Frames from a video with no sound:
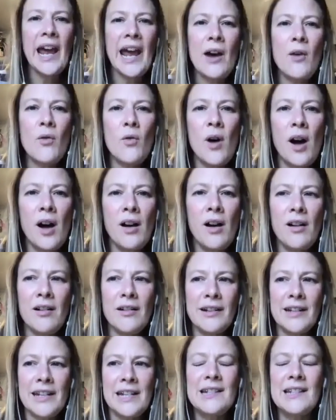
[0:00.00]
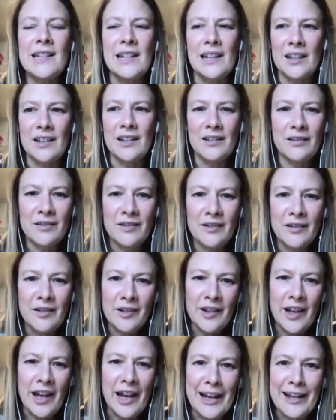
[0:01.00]
hard is it
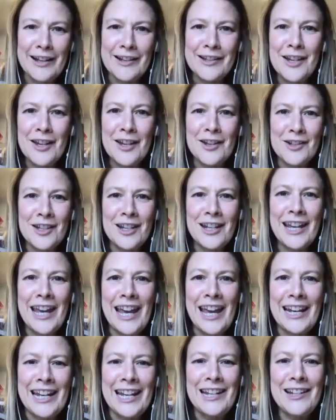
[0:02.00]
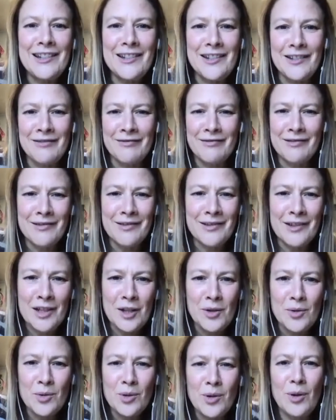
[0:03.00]
to get in to
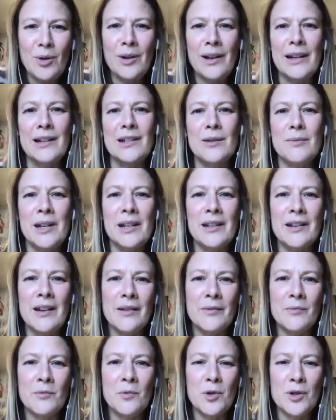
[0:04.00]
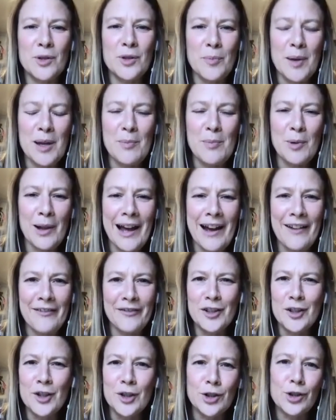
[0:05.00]
your college? I mean, what do people have to
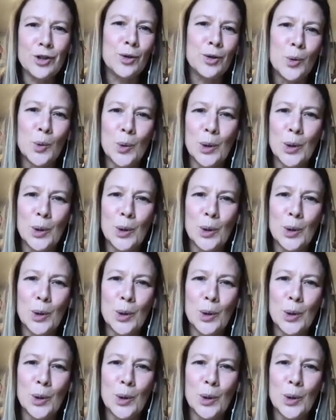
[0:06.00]
do?